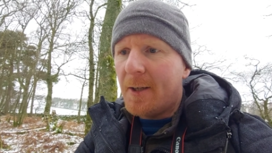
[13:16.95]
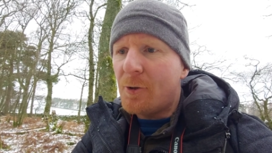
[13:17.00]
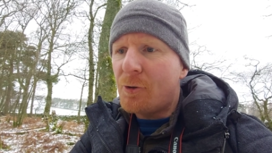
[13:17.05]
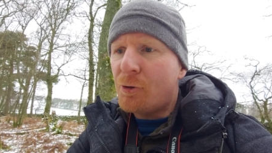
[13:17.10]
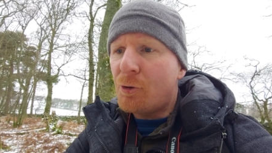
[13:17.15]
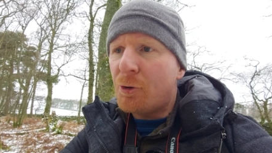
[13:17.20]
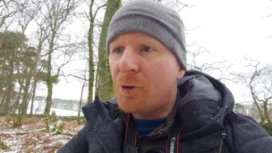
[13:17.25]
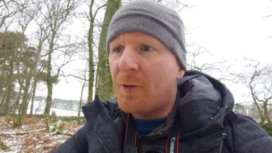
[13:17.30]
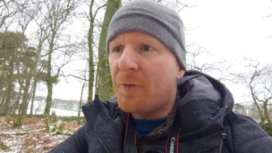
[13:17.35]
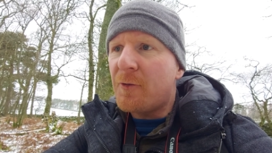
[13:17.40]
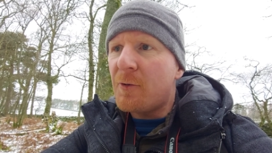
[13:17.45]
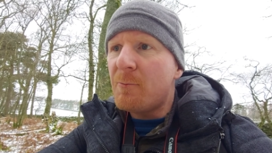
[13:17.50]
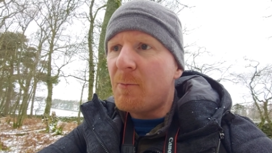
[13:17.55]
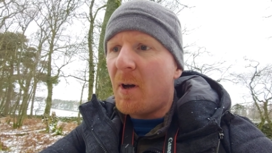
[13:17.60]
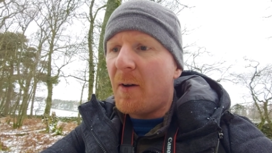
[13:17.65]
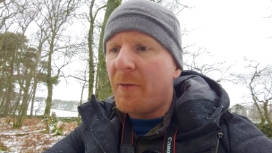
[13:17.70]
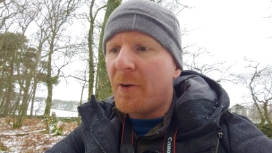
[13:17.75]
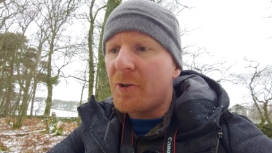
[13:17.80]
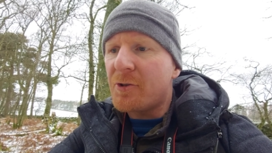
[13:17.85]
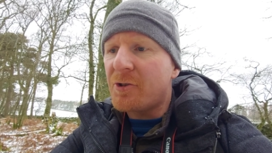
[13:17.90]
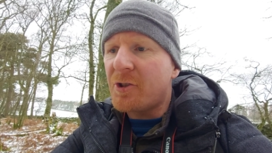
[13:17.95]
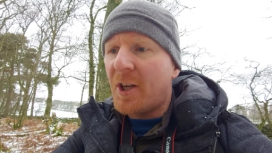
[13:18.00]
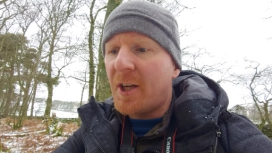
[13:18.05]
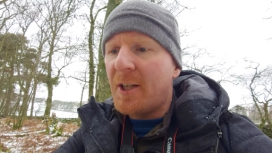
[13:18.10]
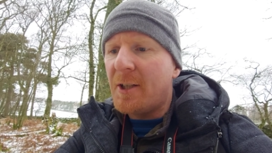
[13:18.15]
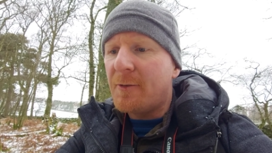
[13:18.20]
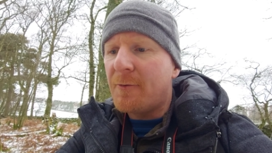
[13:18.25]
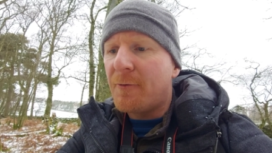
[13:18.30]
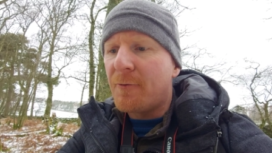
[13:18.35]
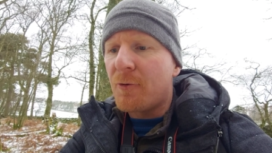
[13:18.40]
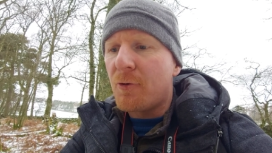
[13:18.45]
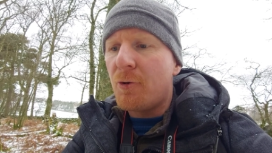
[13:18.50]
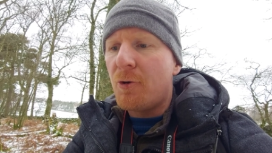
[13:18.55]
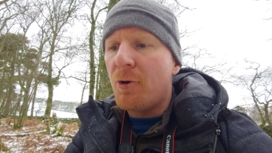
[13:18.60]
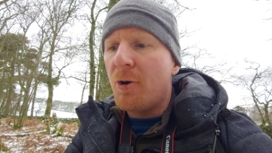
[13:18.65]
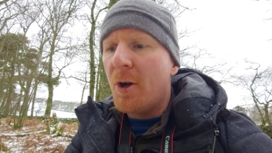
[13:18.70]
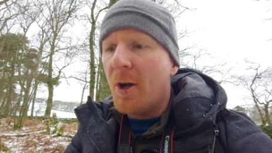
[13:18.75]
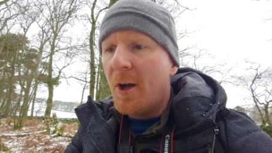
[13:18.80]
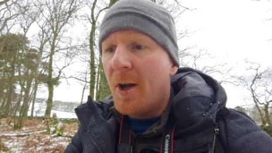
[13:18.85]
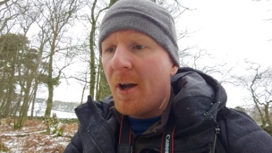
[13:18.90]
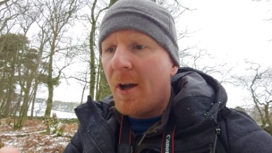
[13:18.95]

shoot it from the other side through,